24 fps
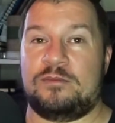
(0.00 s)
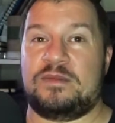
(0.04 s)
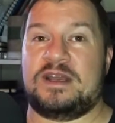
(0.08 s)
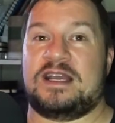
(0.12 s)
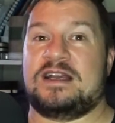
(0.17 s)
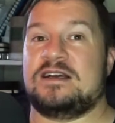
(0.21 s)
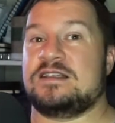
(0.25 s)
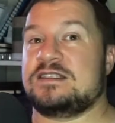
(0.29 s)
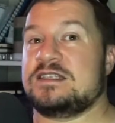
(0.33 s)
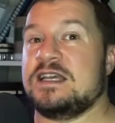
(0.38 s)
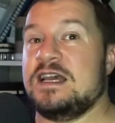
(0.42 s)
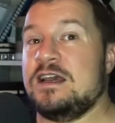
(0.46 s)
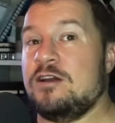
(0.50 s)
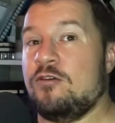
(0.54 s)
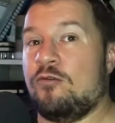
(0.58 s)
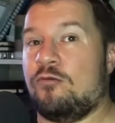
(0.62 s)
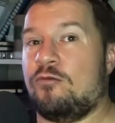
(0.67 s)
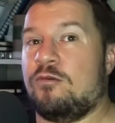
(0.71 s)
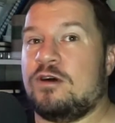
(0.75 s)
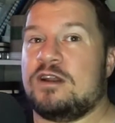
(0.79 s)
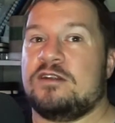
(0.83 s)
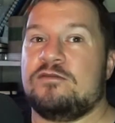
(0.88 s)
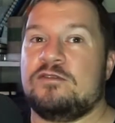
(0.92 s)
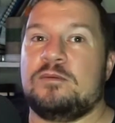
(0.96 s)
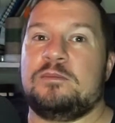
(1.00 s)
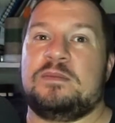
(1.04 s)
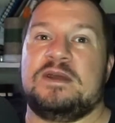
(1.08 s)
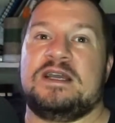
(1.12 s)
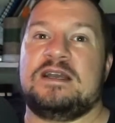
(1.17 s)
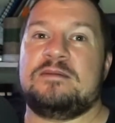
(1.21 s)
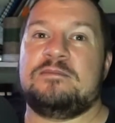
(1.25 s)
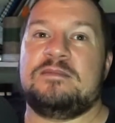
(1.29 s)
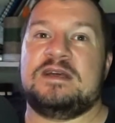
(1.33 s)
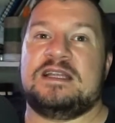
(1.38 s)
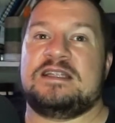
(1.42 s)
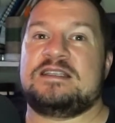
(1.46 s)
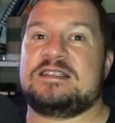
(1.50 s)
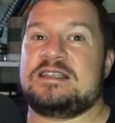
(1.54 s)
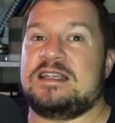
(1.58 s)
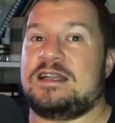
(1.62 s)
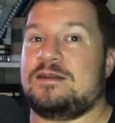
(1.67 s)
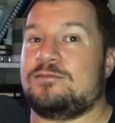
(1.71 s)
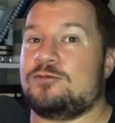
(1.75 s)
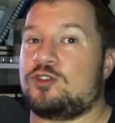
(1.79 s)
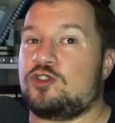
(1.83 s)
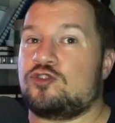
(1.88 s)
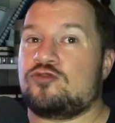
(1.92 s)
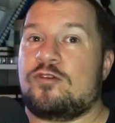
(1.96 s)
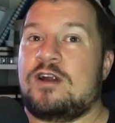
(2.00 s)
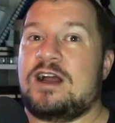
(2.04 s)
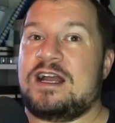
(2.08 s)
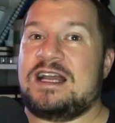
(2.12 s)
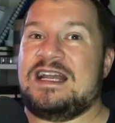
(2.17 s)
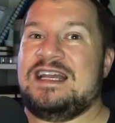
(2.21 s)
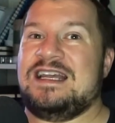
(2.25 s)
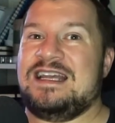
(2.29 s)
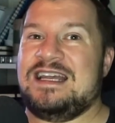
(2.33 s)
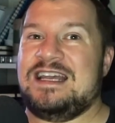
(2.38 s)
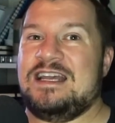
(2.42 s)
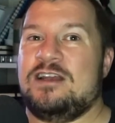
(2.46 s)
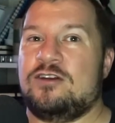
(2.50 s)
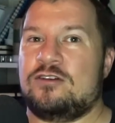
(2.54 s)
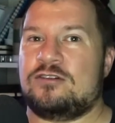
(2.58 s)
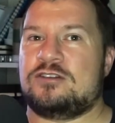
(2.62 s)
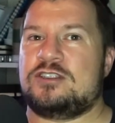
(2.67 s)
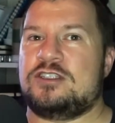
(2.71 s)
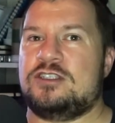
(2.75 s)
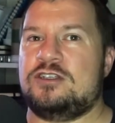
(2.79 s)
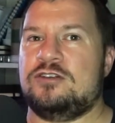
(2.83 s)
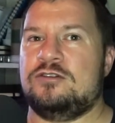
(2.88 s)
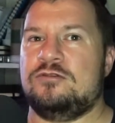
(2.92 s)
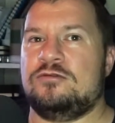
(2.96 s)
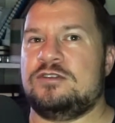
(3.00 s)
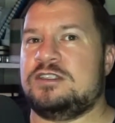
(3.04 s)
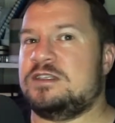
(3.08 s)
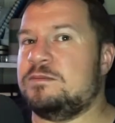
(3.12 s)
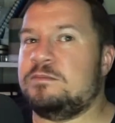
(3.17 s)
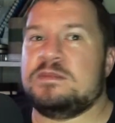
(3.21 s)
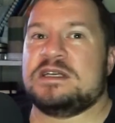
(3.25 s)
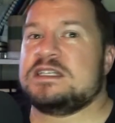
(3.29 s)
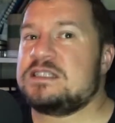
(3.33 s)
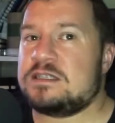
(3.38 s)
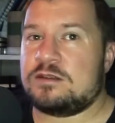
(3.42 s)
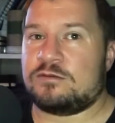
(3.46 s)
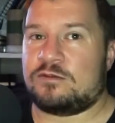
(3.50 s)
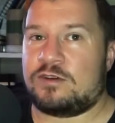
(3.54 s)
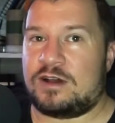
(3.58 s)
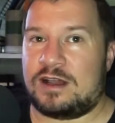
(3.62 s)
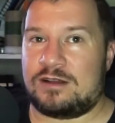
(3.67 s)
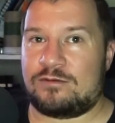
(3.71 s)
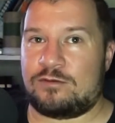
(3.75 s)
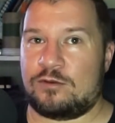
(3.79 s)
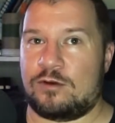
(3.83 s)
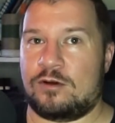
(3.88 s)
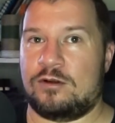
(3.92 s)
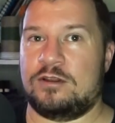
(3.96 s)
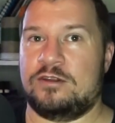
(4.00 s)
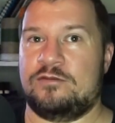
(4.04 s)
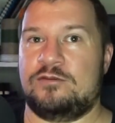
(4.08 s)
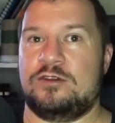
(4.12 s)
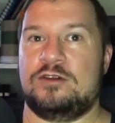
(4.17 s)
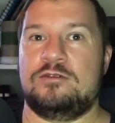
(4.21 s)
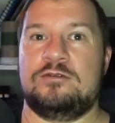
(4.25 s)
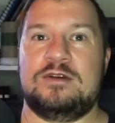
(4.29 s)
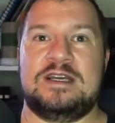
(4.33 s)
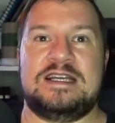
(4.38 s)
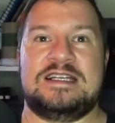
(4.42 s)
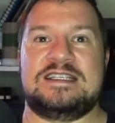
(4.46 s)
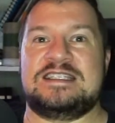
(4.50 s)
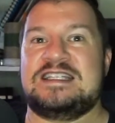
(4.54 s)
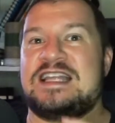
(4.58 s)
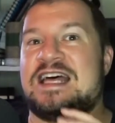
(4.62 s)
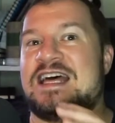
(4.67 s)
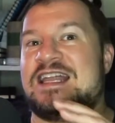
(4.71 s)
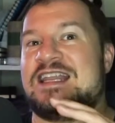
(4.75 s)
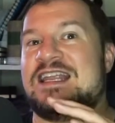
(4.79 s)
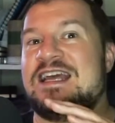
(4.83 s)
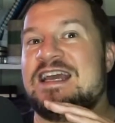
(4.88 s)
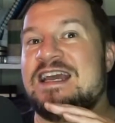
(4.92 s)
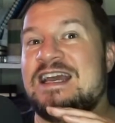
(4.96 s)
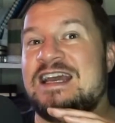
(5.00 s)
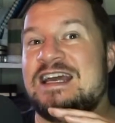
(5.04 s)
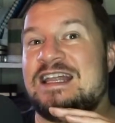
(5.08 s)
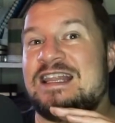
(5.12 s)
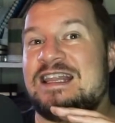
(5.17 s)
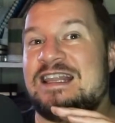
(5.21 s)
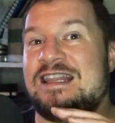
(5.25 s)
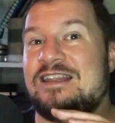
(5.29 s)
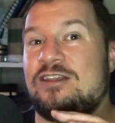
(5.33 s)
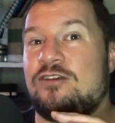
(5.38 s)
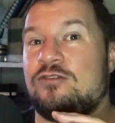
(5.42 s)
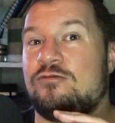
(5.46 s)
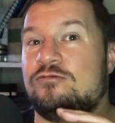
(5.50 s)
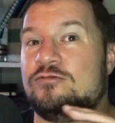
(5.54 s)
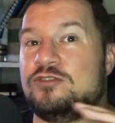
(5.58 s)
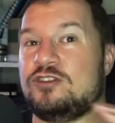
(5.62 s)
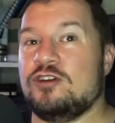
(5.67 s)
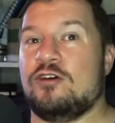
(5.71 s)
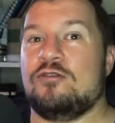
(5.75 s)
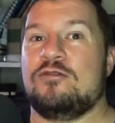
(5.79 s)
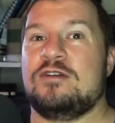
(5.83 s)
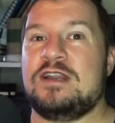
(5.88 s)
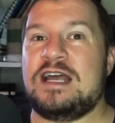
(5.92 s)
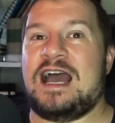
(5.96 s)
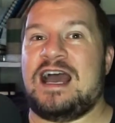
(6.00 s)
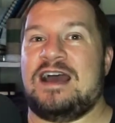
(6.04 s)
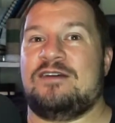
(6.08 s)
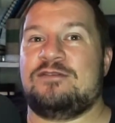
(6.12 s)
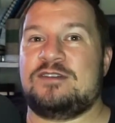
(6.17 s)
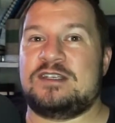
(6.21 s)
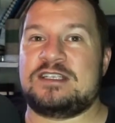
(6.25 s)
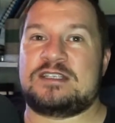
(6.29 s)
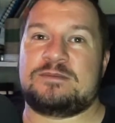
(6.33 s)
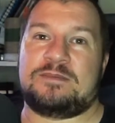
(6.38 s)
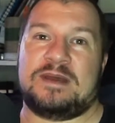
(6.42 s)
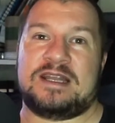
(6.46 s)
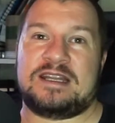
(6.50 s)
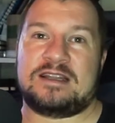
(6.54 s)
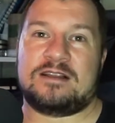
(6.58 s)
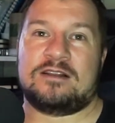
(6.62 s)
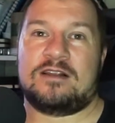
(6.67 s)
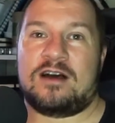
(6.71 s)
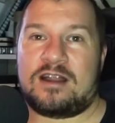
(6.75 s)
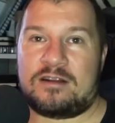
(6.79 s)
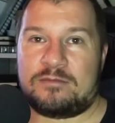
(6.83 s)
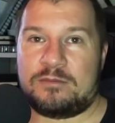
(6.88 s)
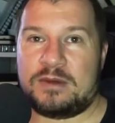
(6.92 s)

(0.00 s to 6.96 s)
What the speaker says: Because one of the big myths that I'm trying here to demystify for all of you is that you don't have to spend a lot of